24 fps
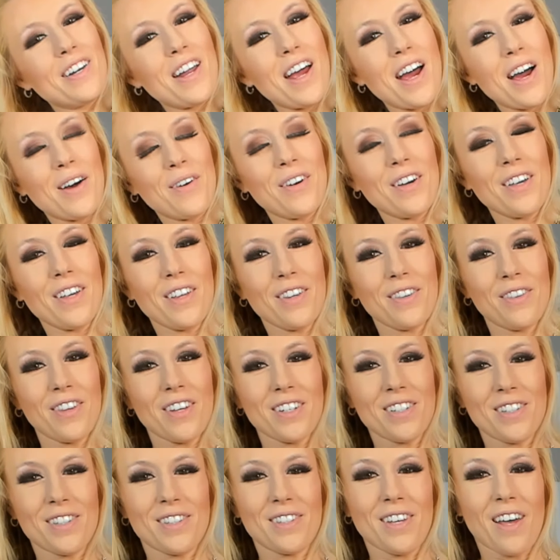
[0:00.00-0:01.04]
now
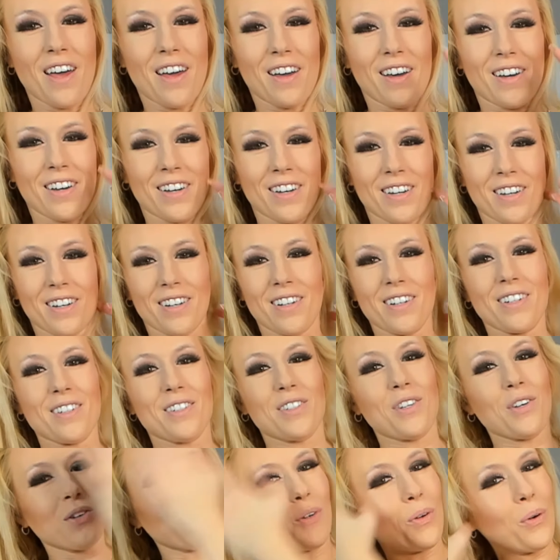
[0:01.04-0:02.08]
this is
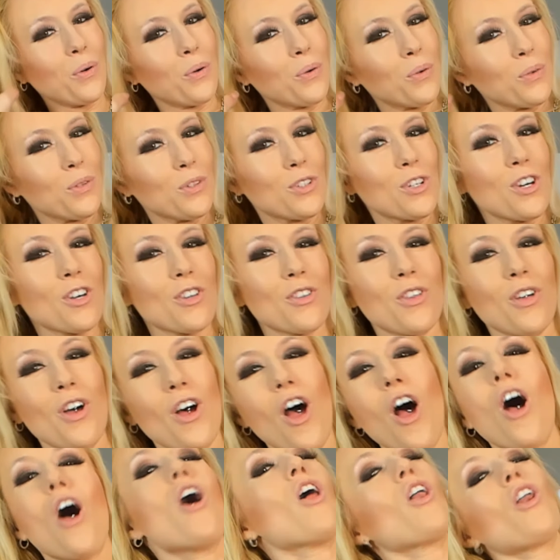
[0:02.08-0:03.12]
called
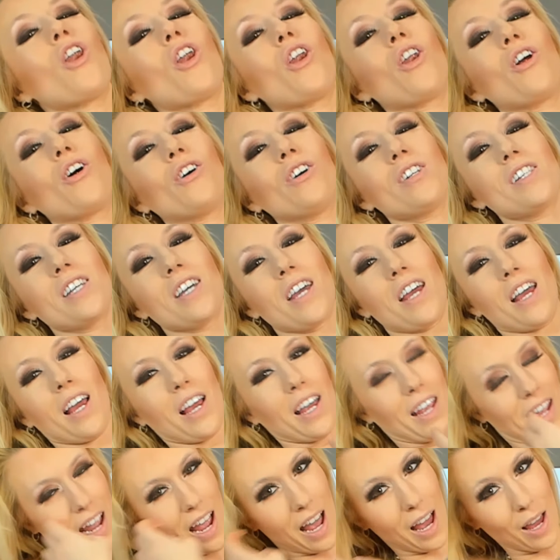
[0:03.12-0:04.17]
the
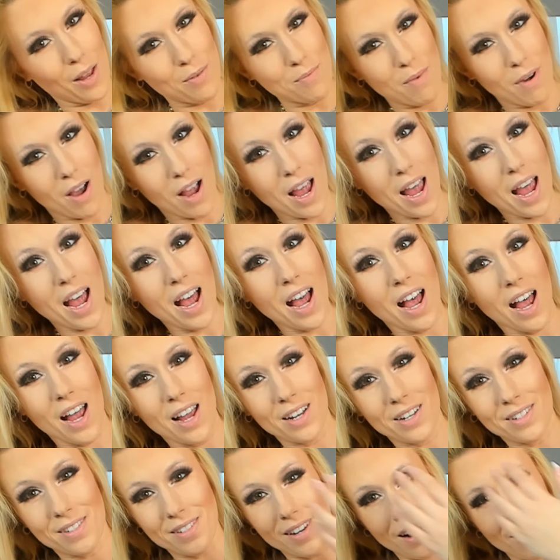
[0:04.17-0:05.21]
Lottie, and my hair
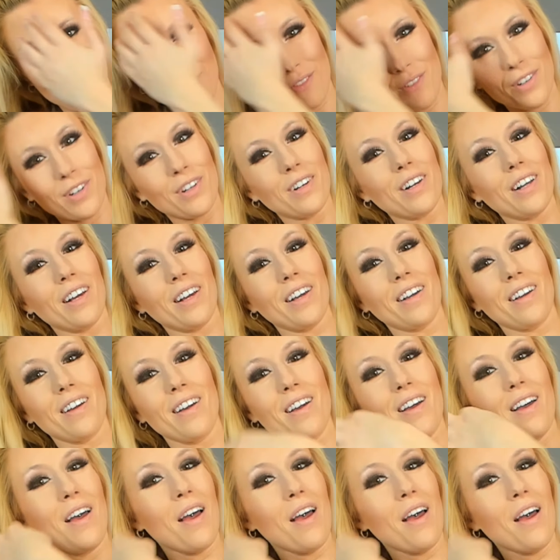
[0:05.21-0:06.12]
is definitely